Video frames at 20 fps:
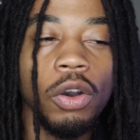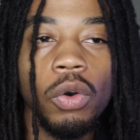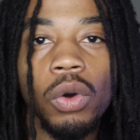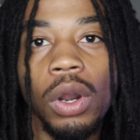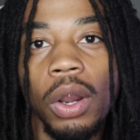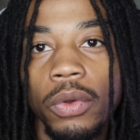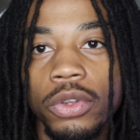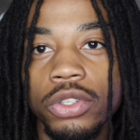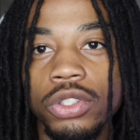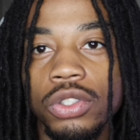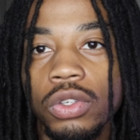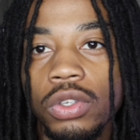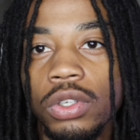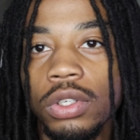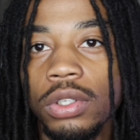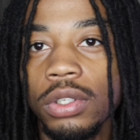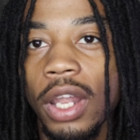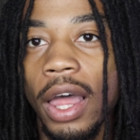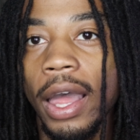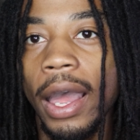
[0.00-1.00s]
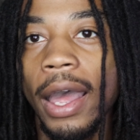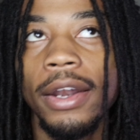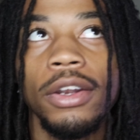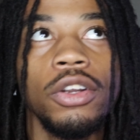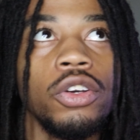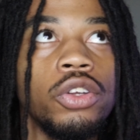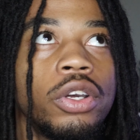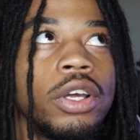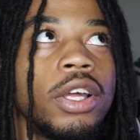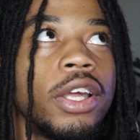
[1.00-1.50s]
know what I was doing. Like, I
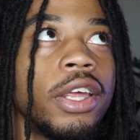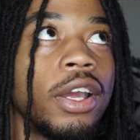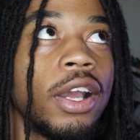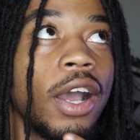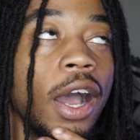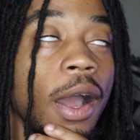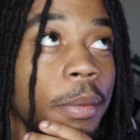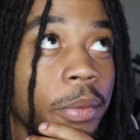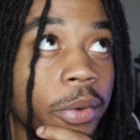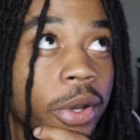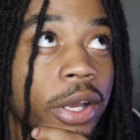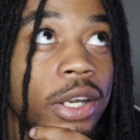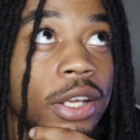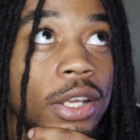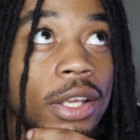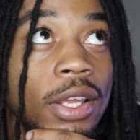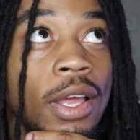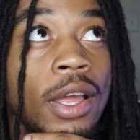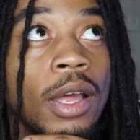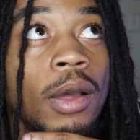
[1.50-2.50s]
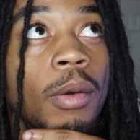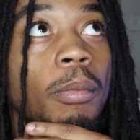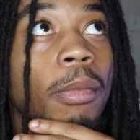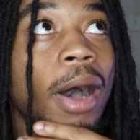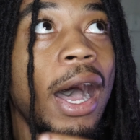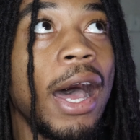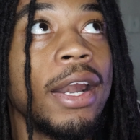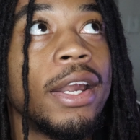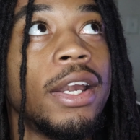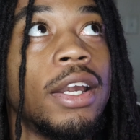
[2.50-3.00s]
knew you could get copyrighted,
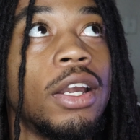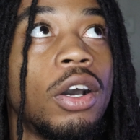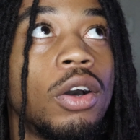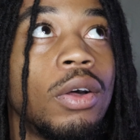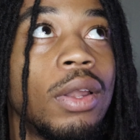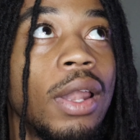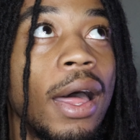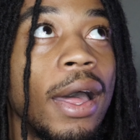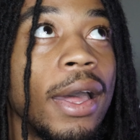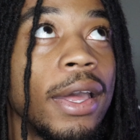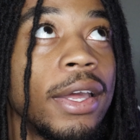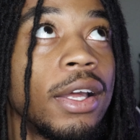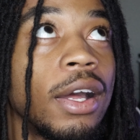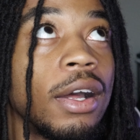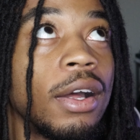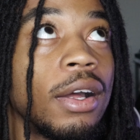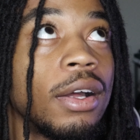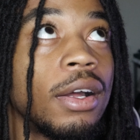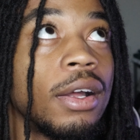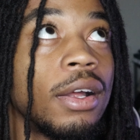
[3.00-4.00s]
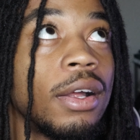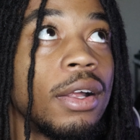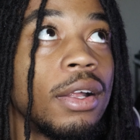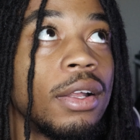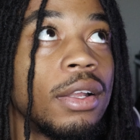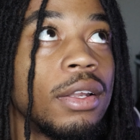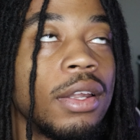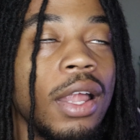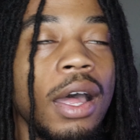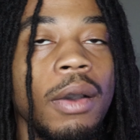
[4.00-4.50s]
but I didn't know like
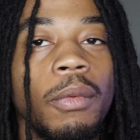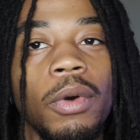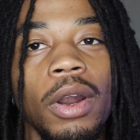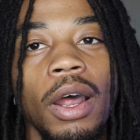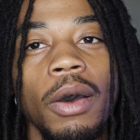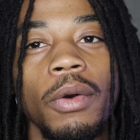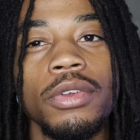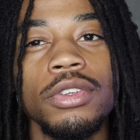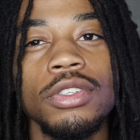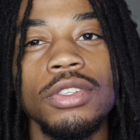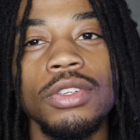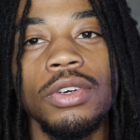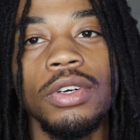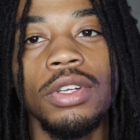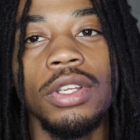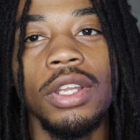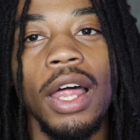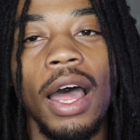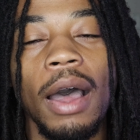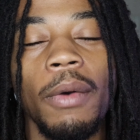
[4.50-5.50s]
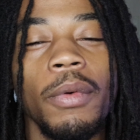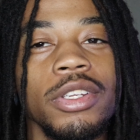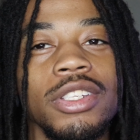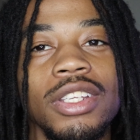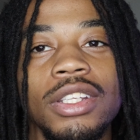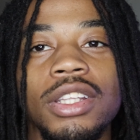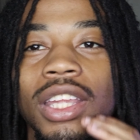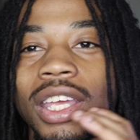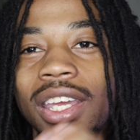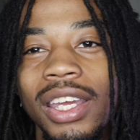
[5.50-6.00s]
what I was doing. I
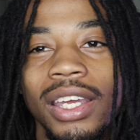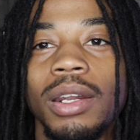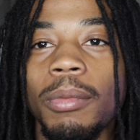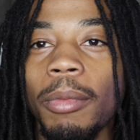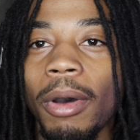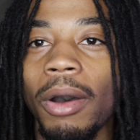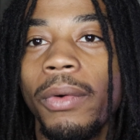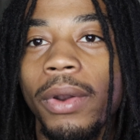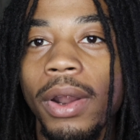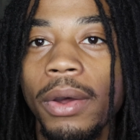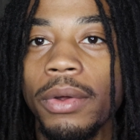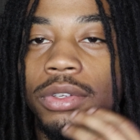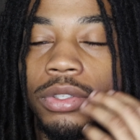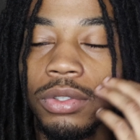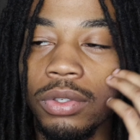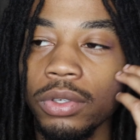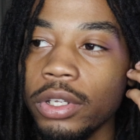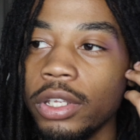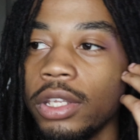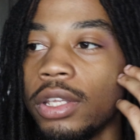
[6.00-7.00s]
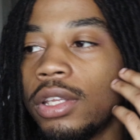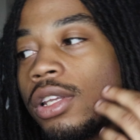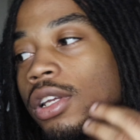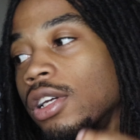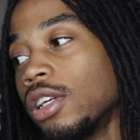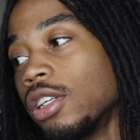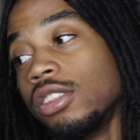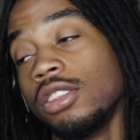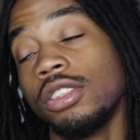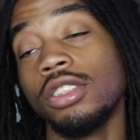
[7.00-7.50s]
wasn't thinking about what I was doing.
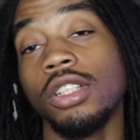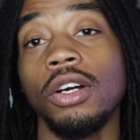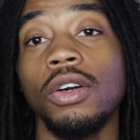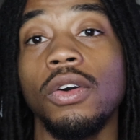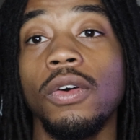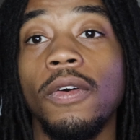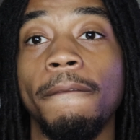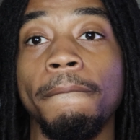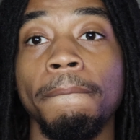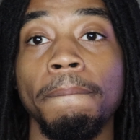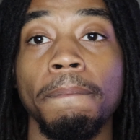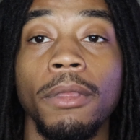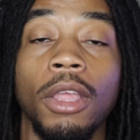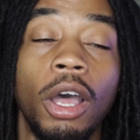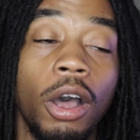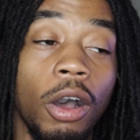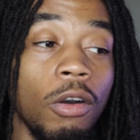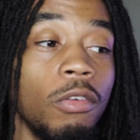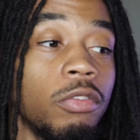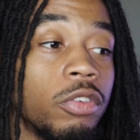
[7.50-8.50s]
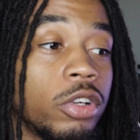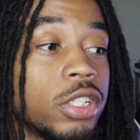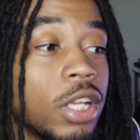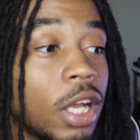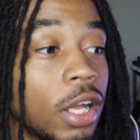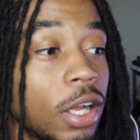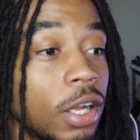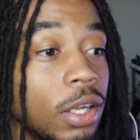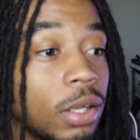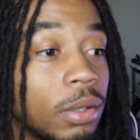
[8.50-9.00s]
So over
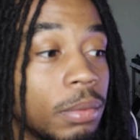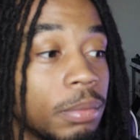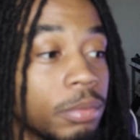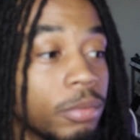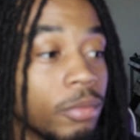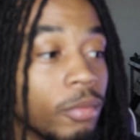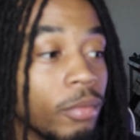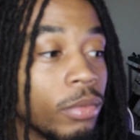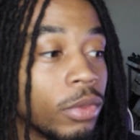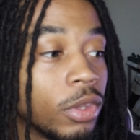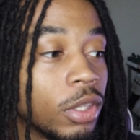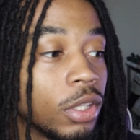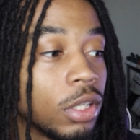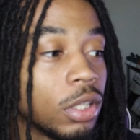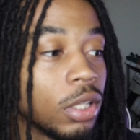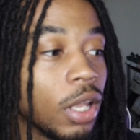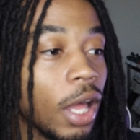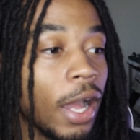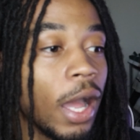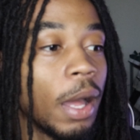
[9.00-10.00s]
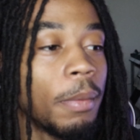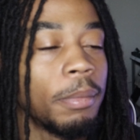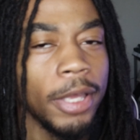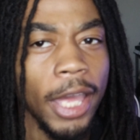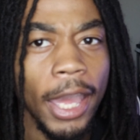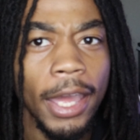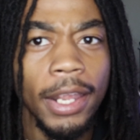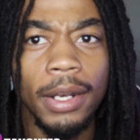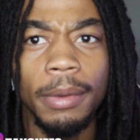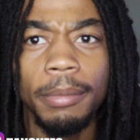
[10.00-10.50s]
time, like, I'm
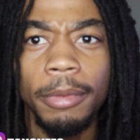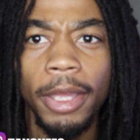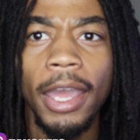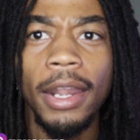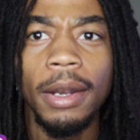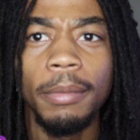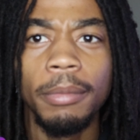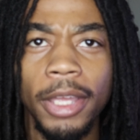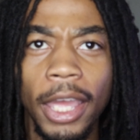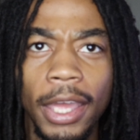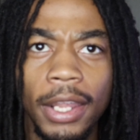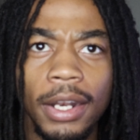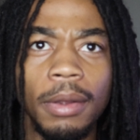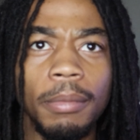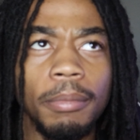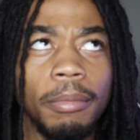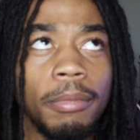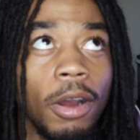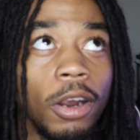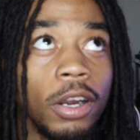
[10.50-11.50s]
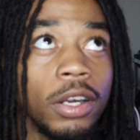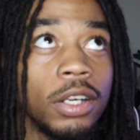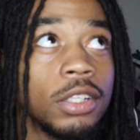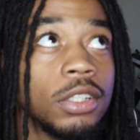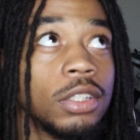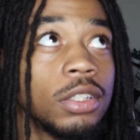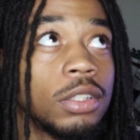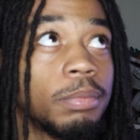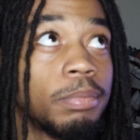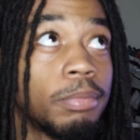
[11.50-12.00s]
gaining,
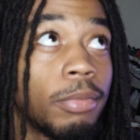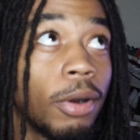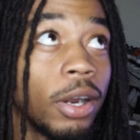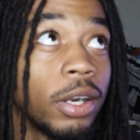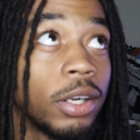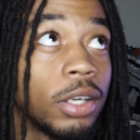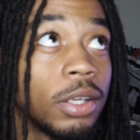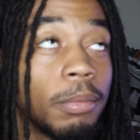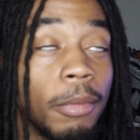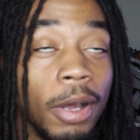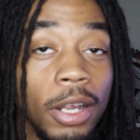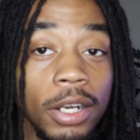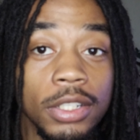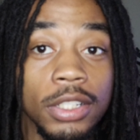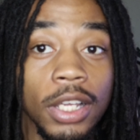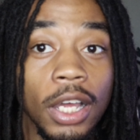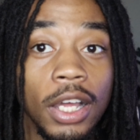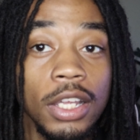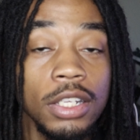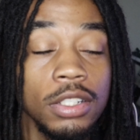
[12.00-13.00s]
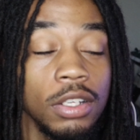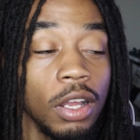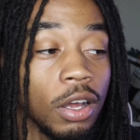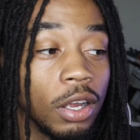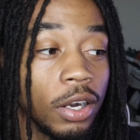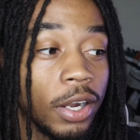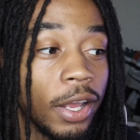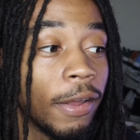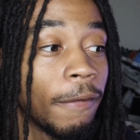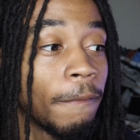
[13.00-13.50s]
partner monetized,
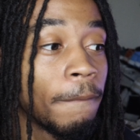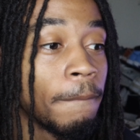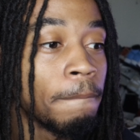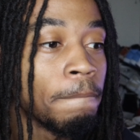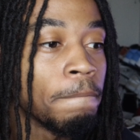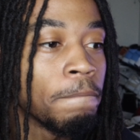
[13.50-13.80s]
all that.